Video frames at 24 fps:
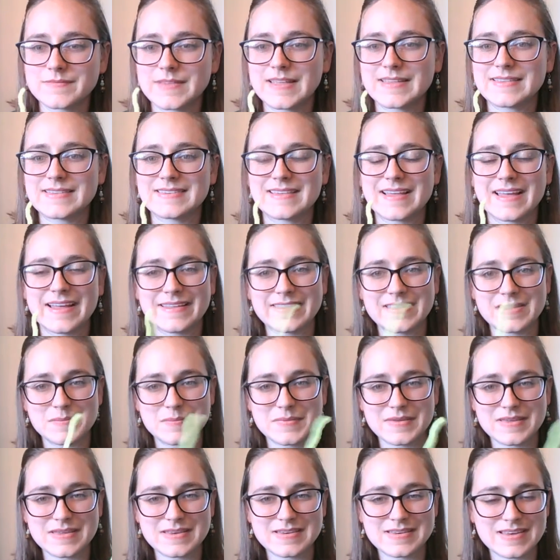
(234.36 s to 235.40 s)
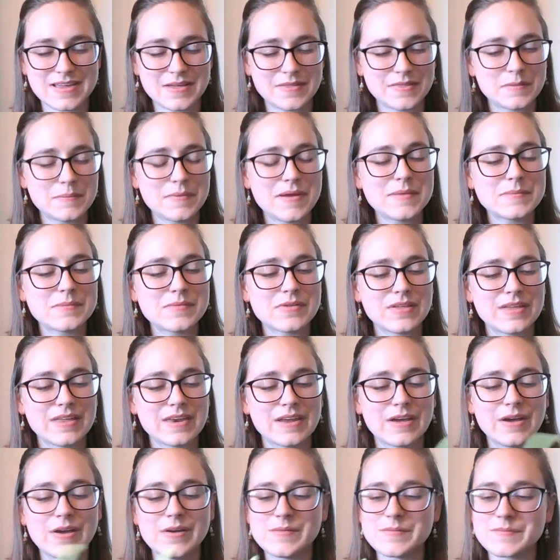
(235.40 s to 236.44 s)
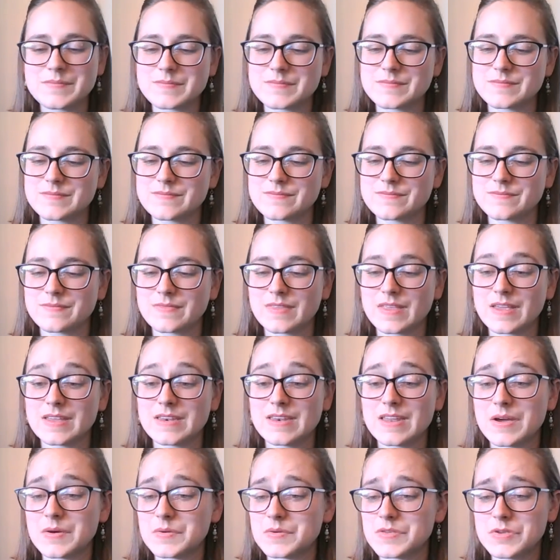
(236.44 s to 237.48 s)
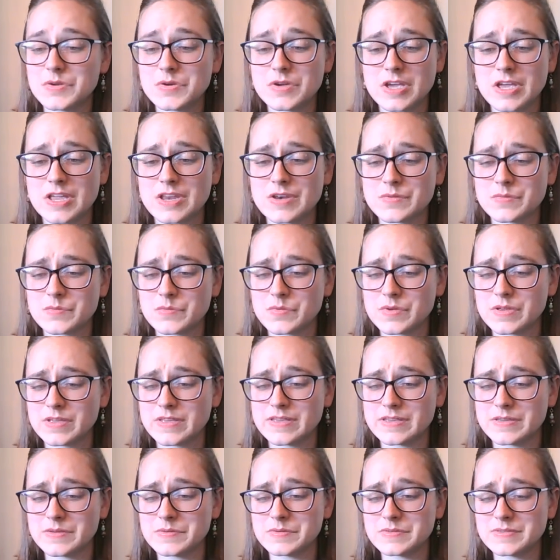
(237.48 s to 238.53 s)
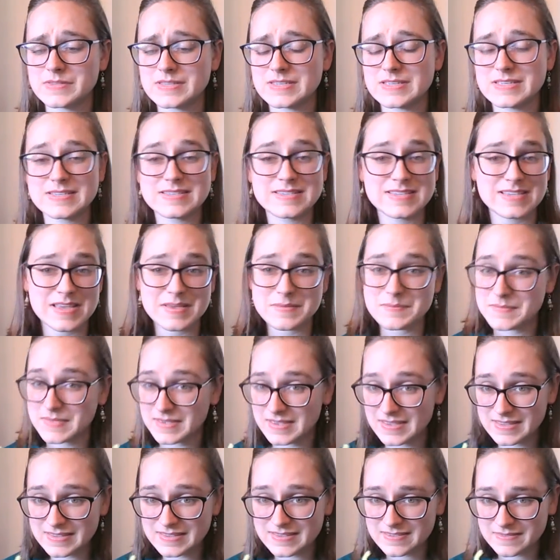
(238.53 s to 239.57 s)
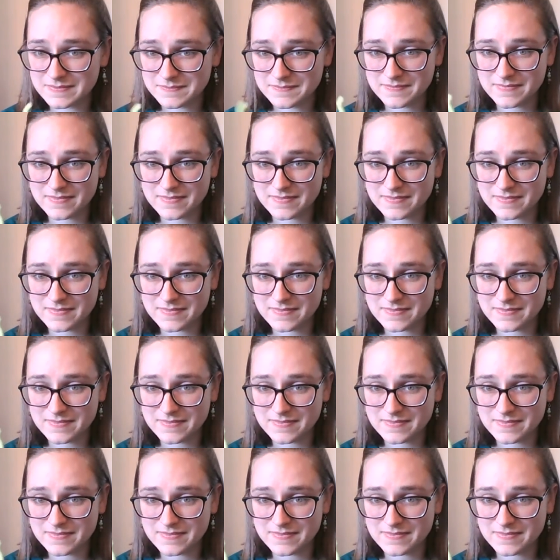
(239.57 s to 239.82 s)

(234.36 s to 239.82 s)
and slide the bead down the pipe cleaner. Now, you can reuse these same beads